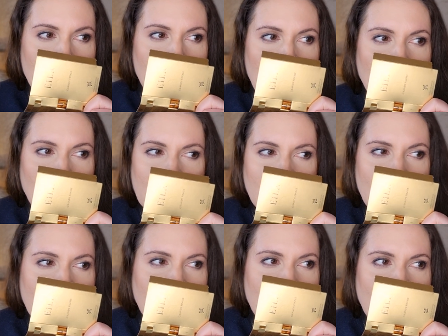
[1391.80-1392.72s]
with
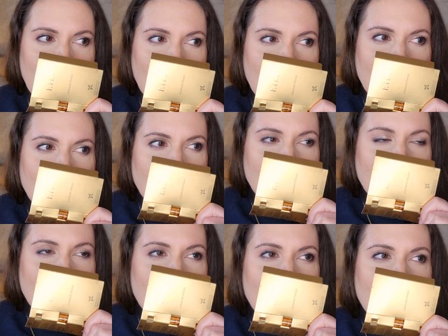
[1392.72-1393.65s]
vanilla,
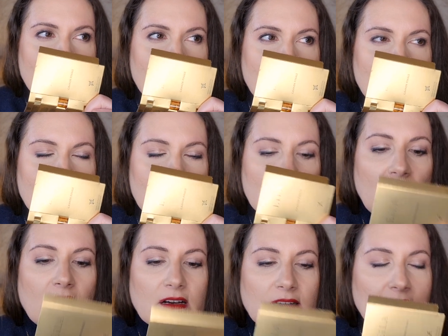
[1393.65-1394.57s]

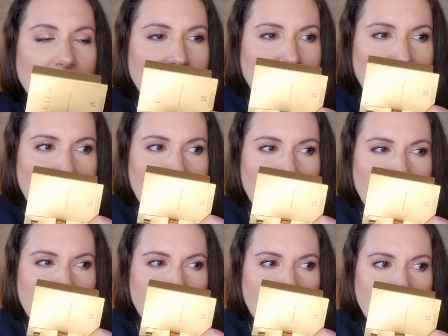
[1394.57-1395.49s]

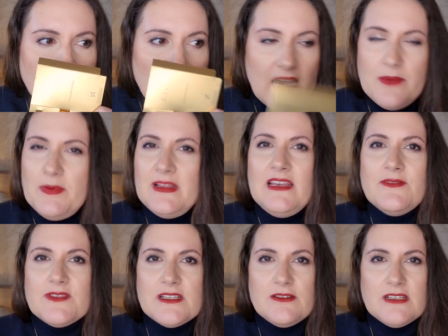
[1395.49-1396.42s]
tonka. I
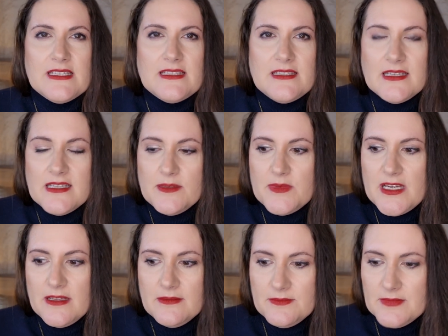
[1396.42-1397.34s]
believe there is
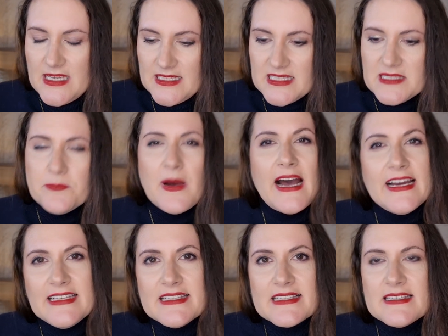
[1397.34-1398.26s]
cinnamon. It's
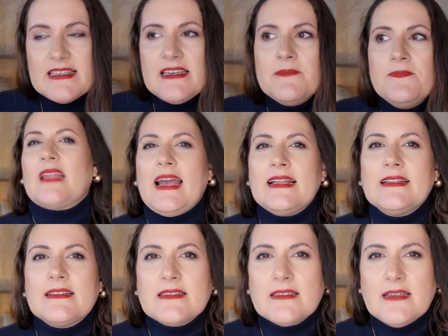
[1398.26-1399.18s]
spicy
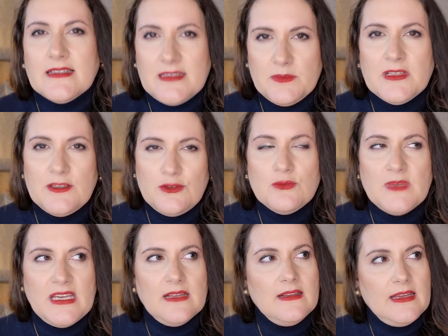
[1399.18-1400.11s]
and it smells to
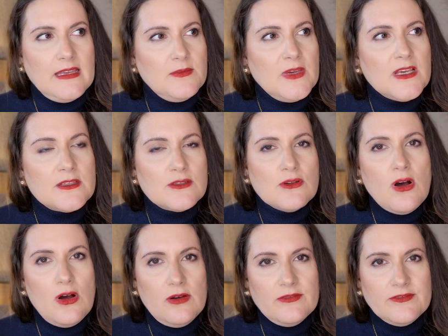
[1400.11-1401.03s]
me like a mix
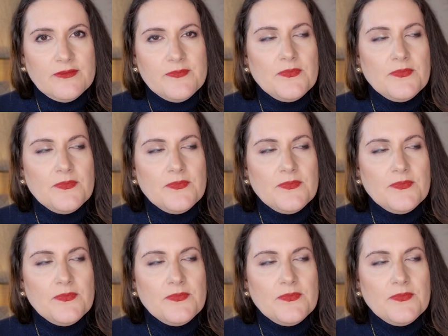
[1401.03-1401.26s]
of